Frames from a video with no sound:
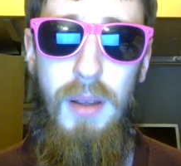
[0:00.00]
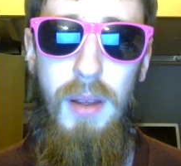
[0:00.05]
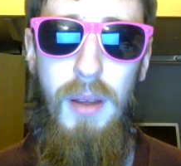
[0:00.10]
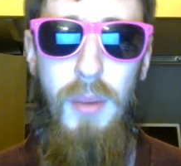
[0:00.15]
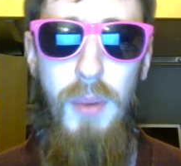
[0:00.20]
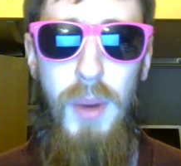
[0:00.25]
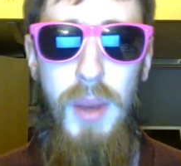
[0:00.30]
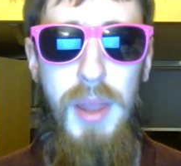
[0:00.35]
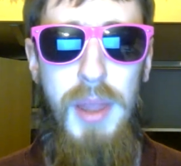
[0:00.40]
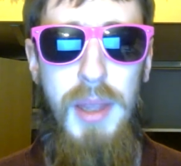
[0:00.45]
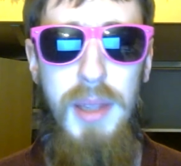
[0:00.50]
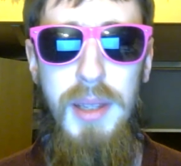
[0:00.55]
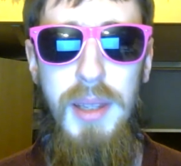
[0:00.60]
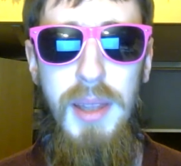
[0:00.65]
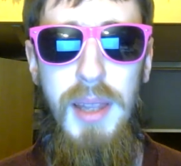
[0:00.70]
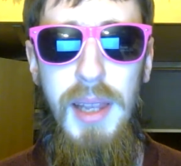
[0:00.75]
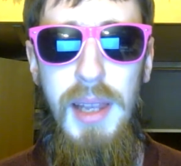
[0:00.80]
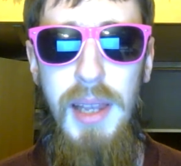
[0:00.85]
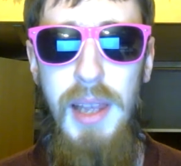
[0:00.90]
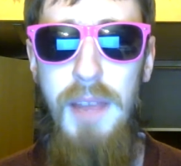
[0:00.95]
Why then did
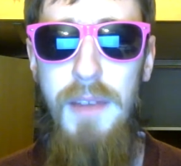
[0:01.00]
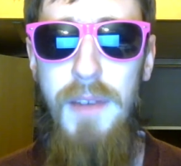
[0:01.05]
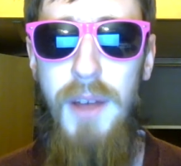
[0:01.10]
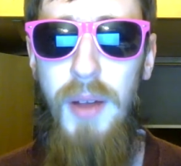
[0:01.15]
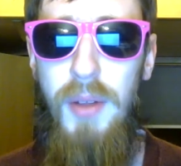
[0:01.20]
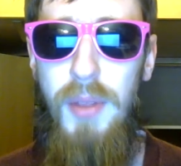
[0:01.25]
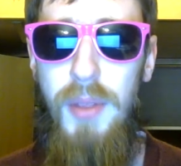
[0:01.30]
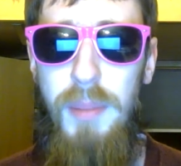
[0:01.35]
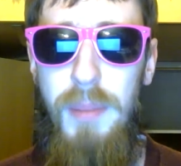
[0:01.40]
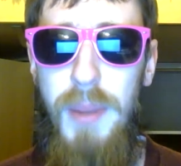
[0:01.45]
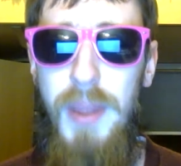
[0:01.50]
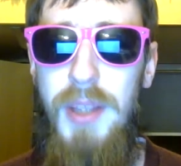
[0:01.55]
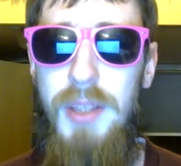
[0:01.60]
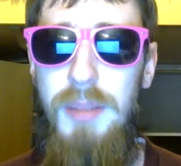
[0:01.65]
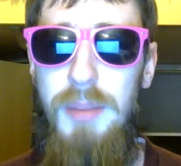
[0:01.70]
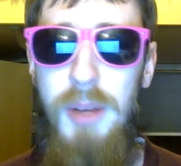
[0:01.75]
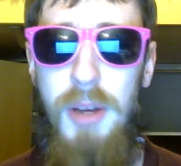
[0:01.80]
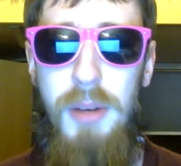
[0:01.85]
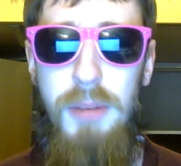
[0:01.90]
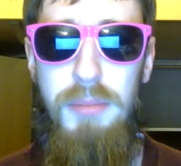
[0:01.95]
they leave out the bit
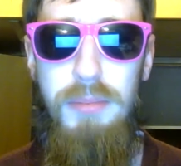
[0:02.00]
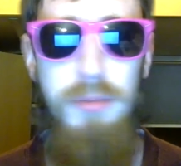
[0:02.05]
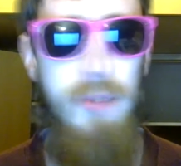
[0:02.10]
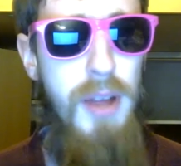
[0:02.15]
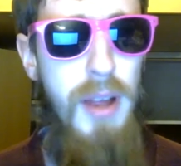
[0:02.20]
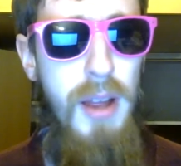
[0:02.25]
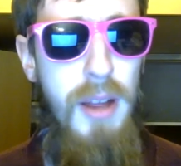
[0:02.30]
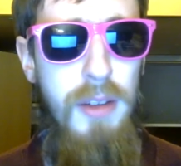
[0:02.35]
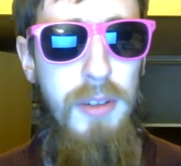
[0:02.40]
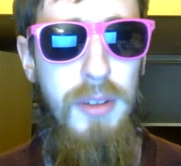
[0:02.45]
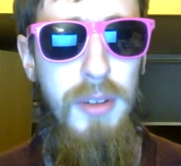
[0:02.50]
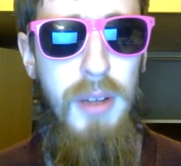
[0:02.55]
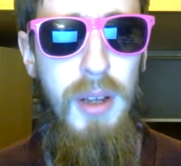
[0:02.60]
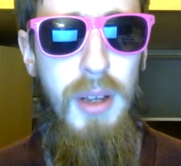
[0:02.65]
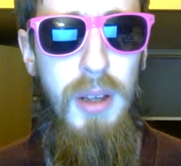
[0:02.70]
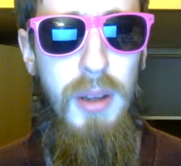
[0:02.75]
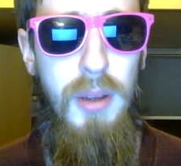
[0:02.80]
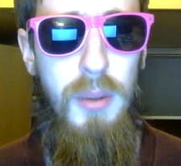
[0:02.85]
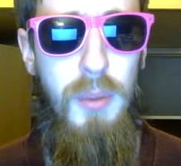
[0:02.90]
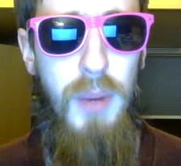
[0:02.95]
about prayer, and
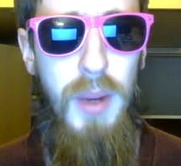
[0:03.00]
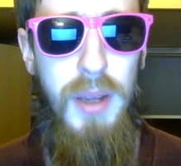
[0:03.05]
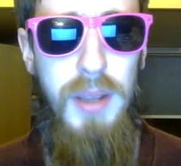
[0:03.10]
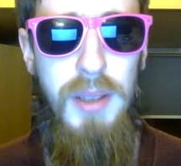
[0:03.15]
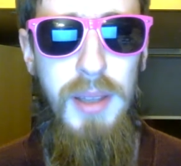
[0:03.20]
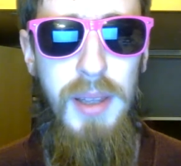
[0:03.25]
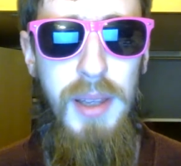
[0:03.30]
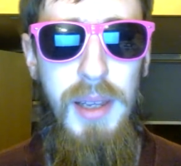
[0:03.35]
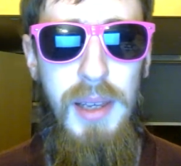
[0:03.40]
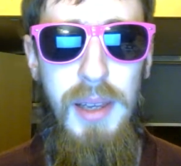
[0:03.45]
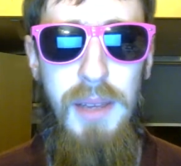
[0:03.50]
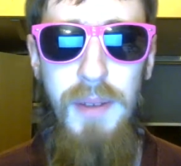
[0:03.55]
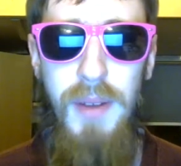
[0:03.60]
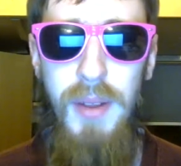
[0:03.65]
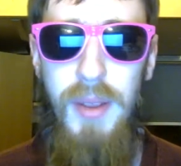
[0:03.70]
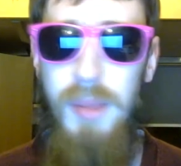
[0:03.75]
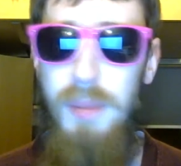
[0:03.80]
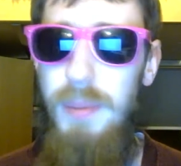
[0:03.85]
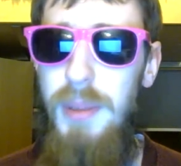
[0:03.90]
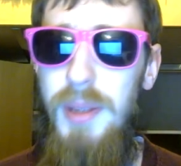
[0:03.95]
why did they leave
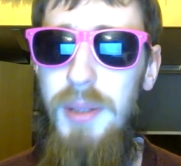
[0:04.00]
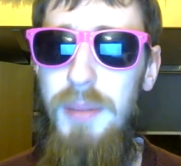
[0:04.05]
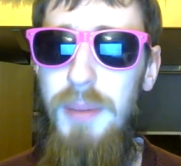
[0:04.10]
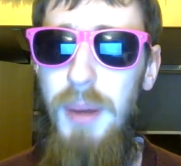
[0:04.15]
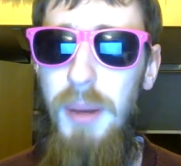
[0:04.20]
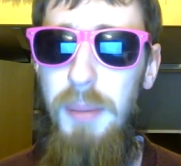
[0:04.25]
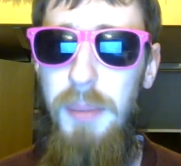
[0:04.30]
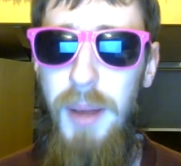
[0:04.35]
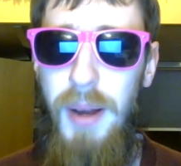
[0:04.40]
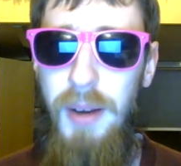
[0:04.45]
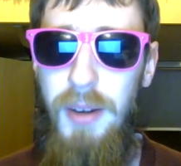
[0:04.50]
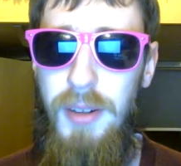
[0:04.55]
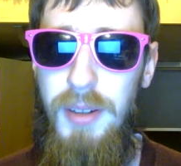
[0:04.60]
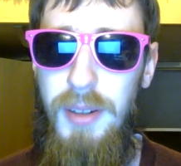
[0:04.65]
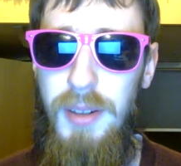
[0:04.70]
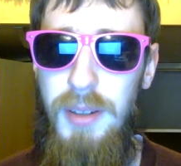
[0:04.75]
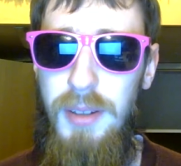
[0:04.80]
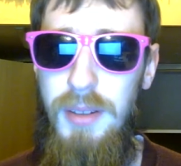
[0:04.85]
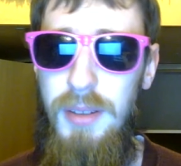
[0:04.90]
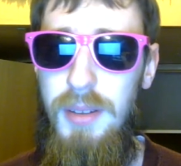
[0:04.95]
out the bit about
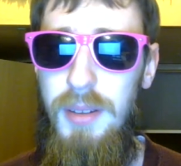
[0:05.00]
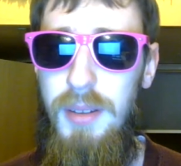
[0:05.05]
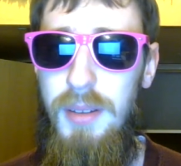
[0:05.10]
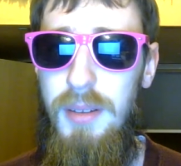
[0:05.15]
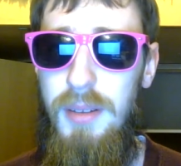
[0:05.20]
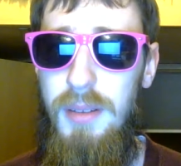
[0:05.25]
paradise?